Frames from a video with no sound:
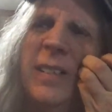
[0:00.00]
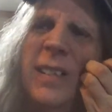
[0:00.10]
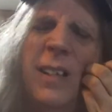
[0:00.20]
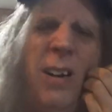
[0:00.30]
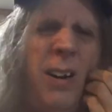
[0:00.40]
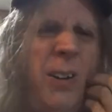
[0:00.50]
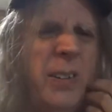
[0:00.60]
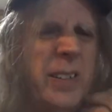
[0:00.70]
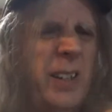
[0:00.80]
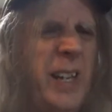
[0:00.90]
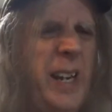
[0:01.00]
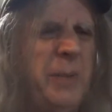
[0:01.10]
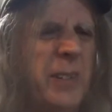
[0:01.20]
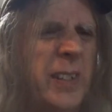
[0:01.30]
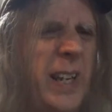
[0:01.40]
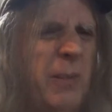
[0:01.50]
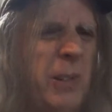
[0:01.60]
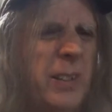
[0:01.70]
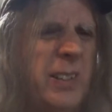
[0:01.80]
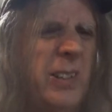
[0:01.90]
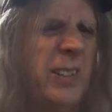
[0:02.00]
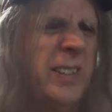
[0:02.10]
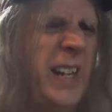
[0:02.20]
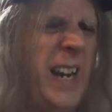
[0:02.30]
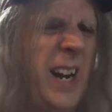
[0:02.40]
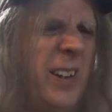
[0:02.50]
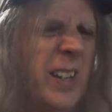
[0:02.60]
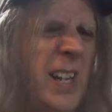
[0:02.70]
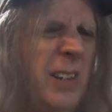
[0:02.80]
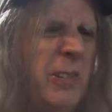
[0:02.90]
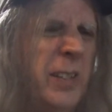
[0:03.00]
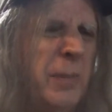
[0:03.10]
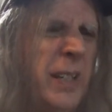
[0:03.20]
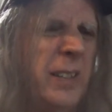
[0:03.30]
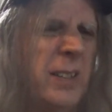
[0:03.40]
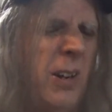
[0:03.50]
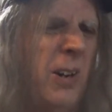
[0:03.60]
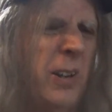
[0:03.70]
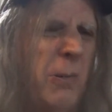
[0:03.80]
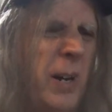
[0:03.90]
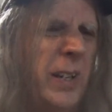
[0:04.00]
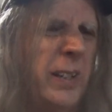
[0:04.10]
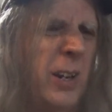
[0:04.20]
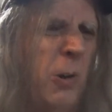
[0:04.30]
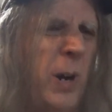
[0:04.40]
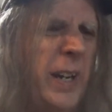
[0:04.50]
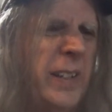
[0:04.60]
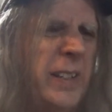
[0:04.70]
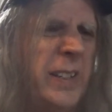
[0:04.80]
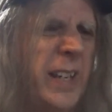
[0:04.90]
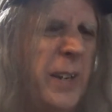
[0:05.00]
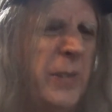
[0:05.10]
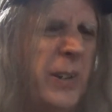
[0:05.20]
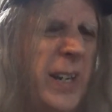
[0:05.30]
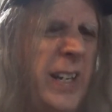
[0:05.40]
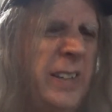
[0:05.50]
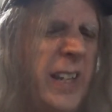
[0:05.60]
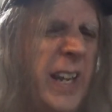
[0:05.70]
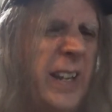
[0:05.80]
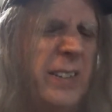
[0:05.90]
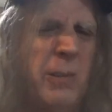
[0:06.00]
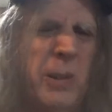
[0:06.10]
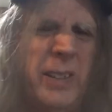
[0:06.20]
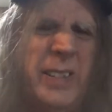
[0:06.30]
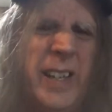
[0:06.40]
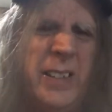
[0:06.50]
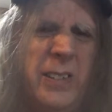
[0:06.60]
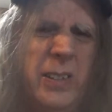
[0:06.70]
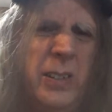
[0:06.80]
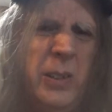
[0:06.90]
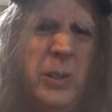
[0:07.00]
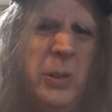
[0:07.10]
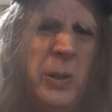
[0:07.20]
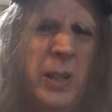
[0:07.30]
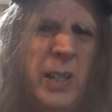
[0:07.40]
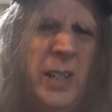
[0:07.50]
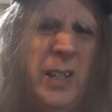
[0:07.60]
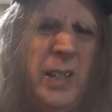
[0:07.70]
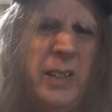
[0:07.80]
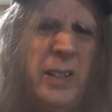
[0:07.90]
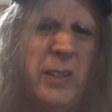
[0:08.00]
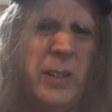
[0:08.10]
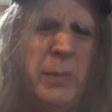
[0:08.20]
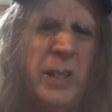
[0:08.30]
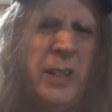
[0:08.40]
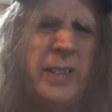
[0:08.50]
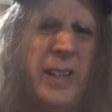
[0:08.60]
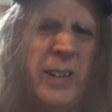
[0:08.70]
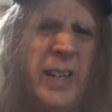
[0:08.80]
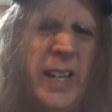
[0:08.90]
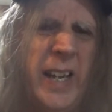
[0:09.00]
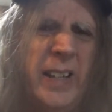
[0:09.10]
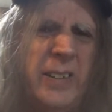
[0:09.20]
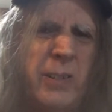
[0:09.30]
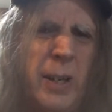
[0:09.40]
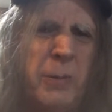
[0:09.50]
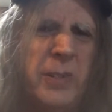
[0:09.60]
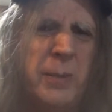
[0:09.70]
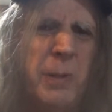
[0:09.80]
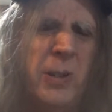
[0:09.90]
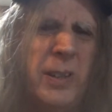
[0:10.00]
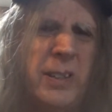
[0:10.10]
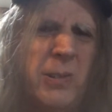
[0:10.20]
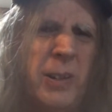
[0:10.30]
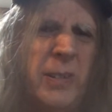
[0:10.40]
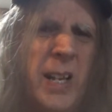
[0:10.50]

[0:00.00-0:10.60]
the call until after that. Well, it turns out when they made the call, they wanted to know why they didn't have their aid yet. So what does that do? Their military aid that Trump was supposedly extorting,